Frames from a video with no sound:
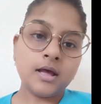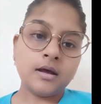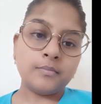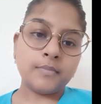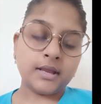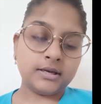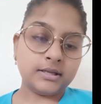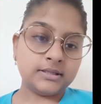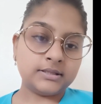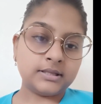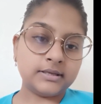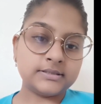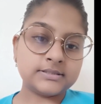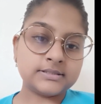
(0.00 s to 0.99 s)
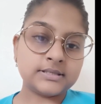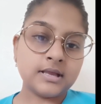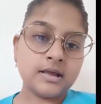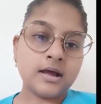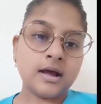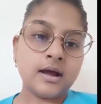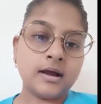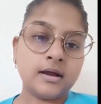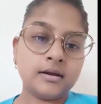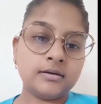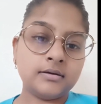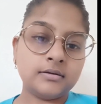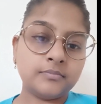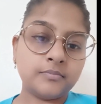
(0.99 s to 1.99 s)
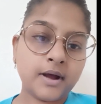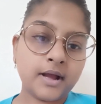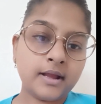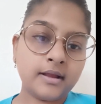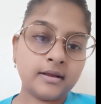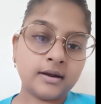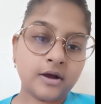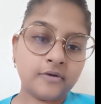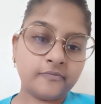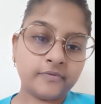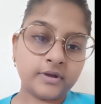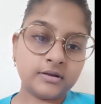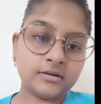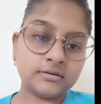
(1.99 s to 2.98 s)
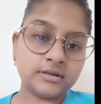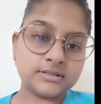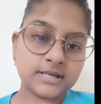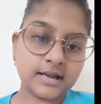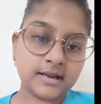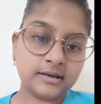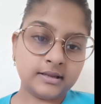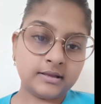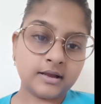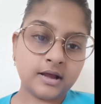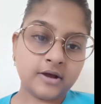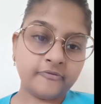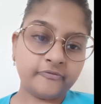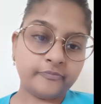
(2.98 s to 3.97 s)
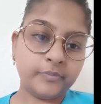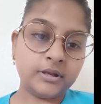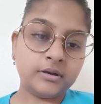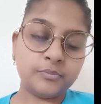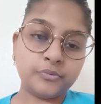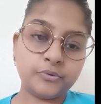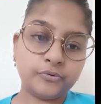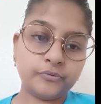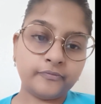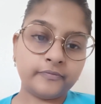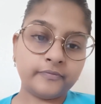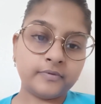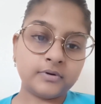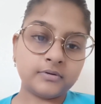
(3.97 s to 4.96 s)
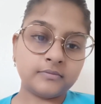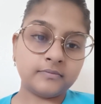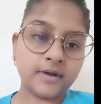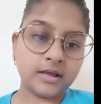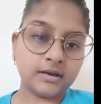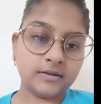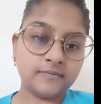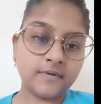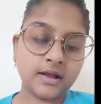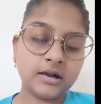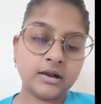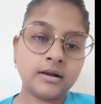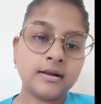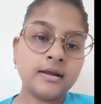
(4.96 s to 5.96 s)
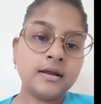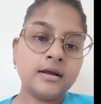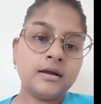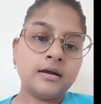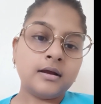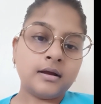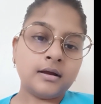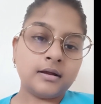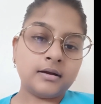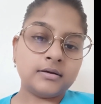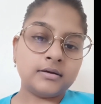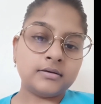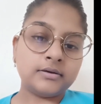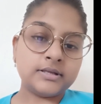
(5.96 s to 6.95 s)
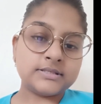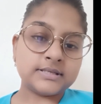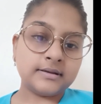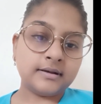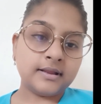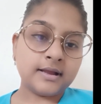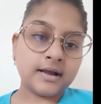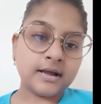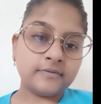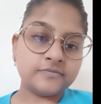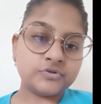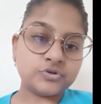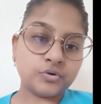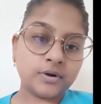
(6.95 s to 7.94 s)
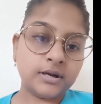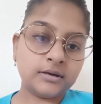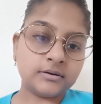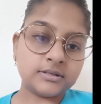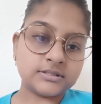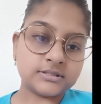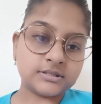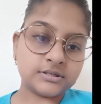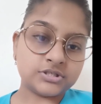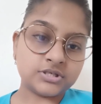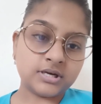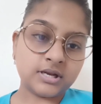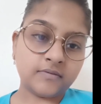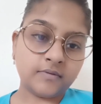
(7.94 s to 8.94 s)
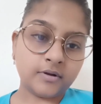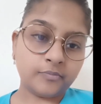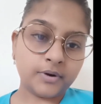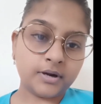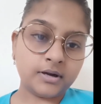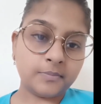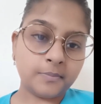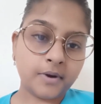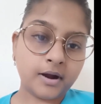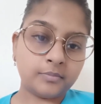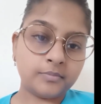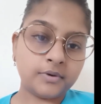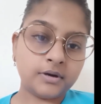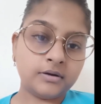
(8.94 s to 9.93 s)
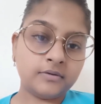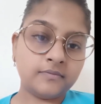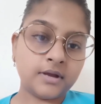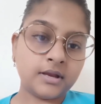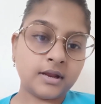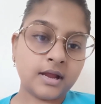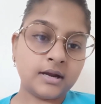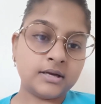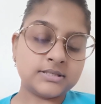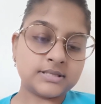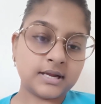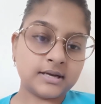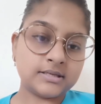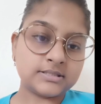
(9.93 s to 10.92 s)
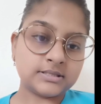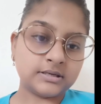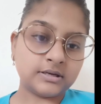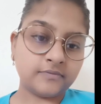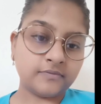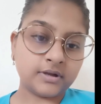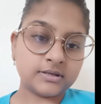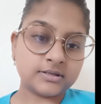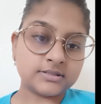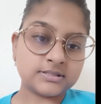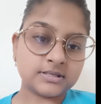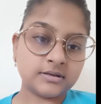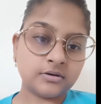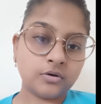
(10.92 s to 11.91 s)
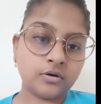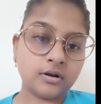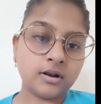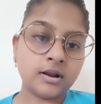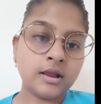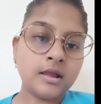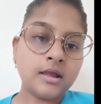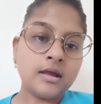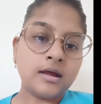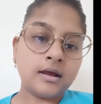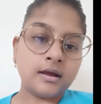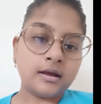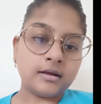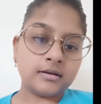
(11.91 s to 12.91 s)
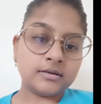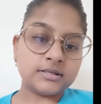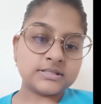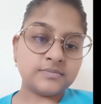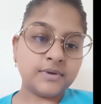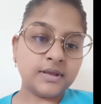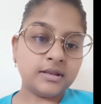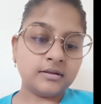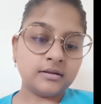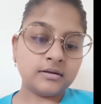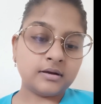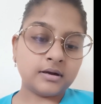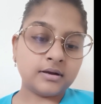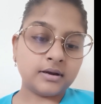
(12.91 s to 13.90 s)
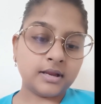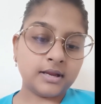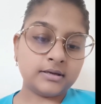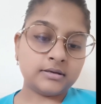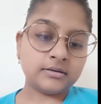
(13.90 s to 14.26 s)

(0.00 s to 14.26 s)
many things, and my graphic designing have been improved very well. And recently I have joined research and development department where I design certificates and all, and it's been a great